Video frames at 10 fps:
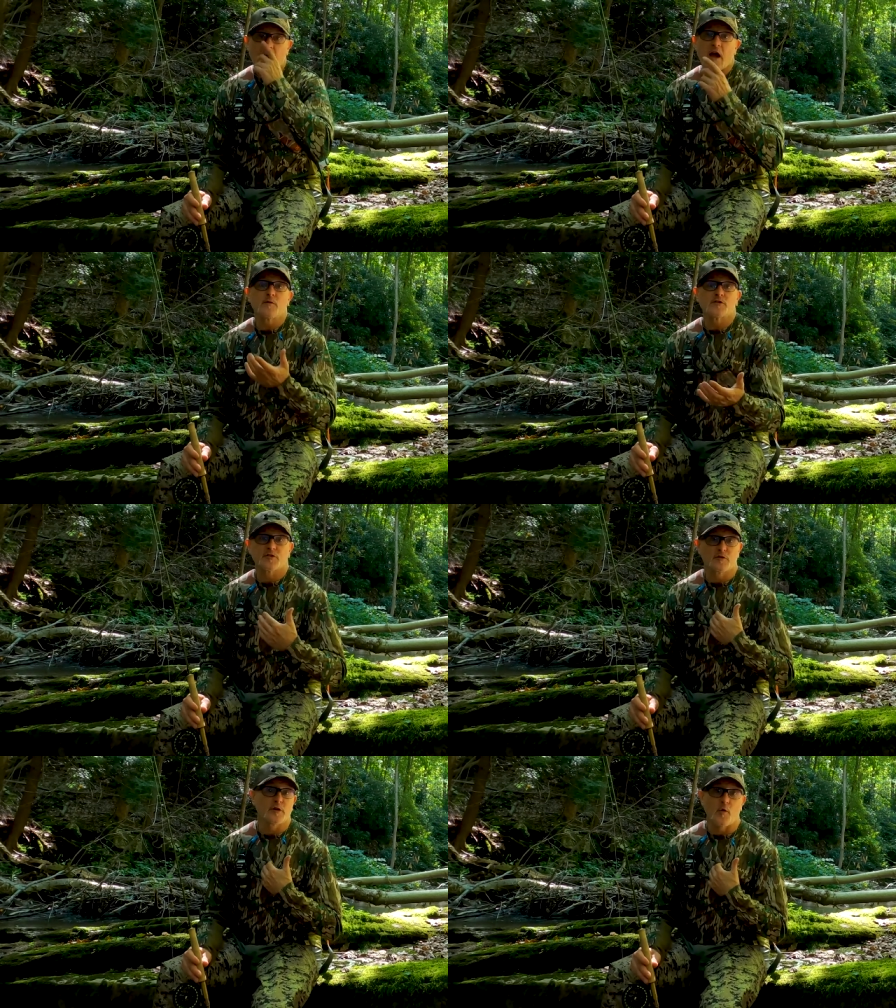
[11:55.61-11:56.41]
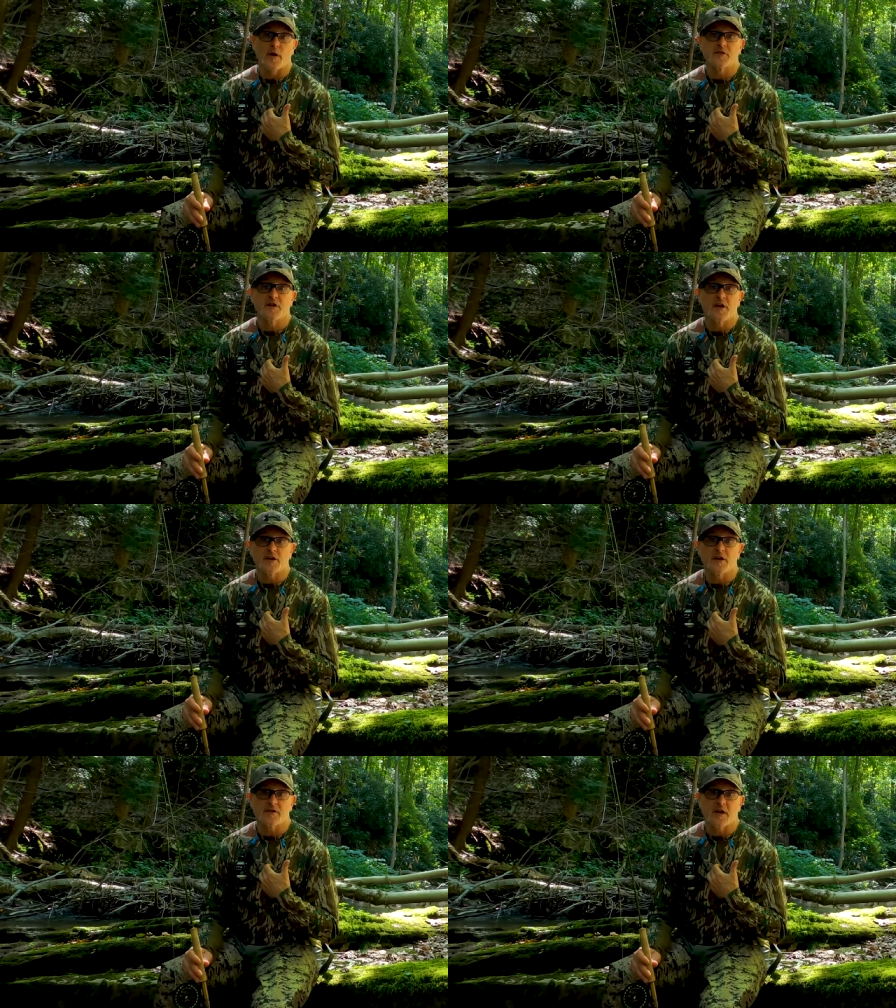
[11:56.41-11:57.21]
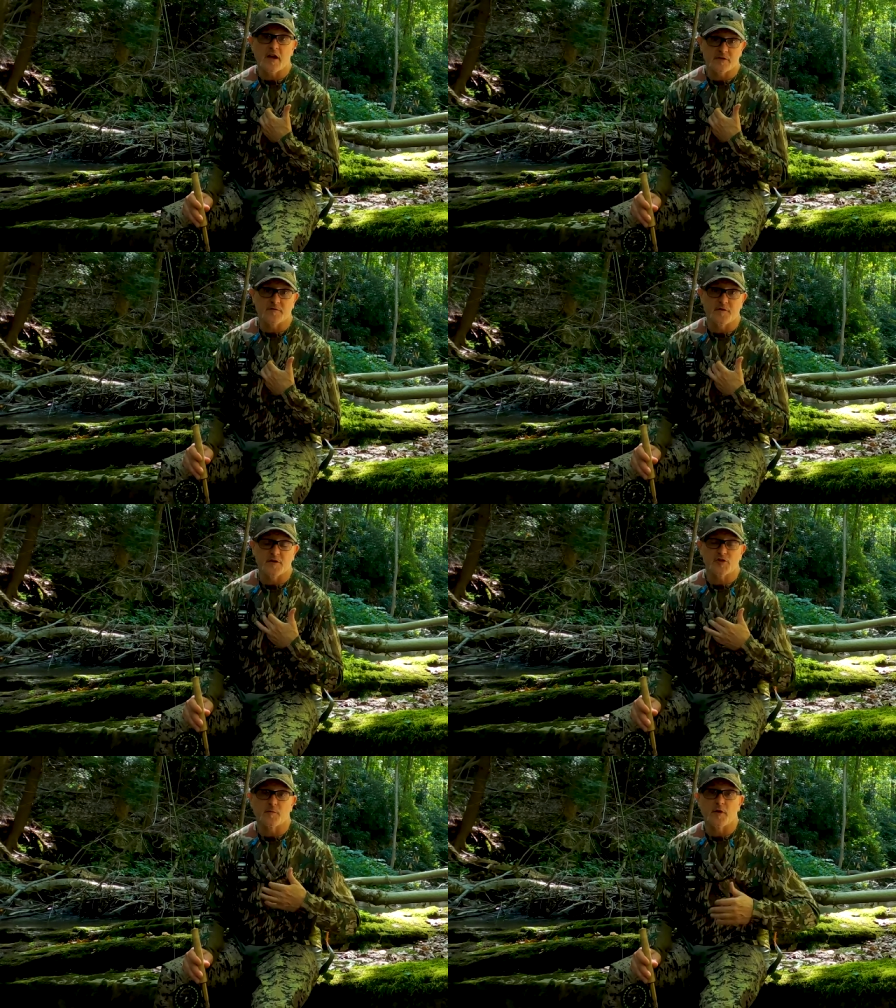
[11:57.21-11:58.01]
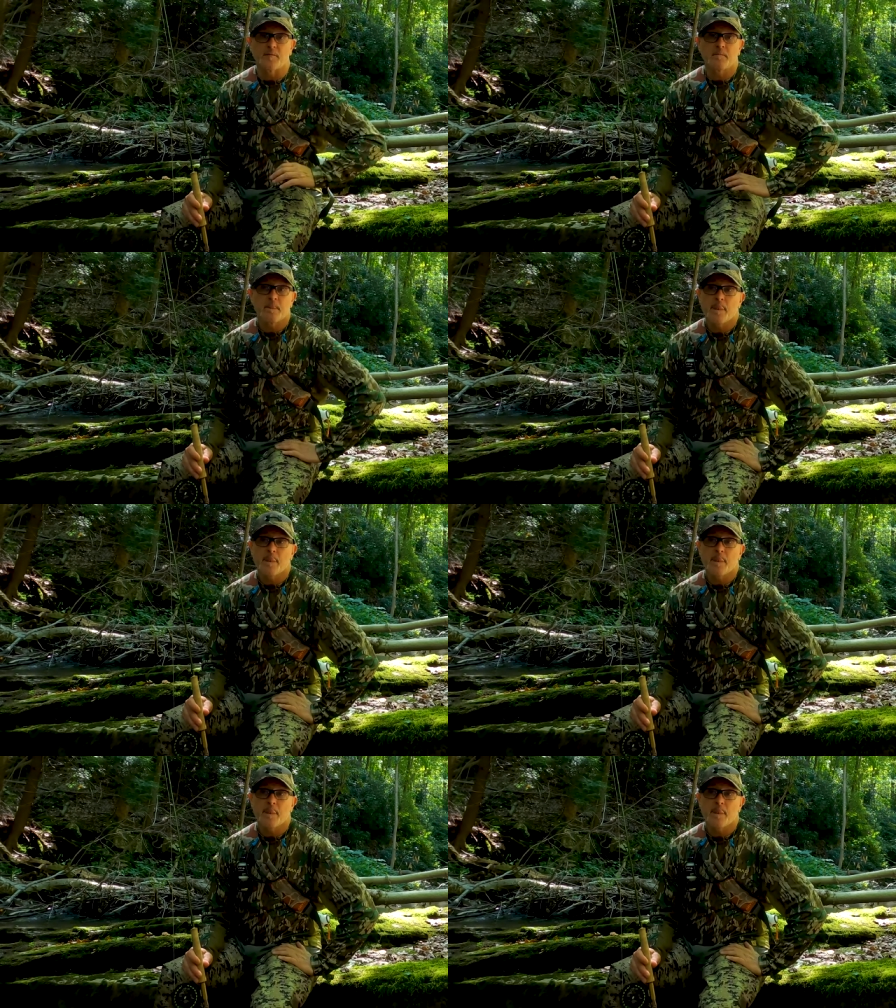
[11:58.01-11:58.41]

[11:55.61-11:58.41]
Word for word: I would certainly want to take it as, as a fisherman.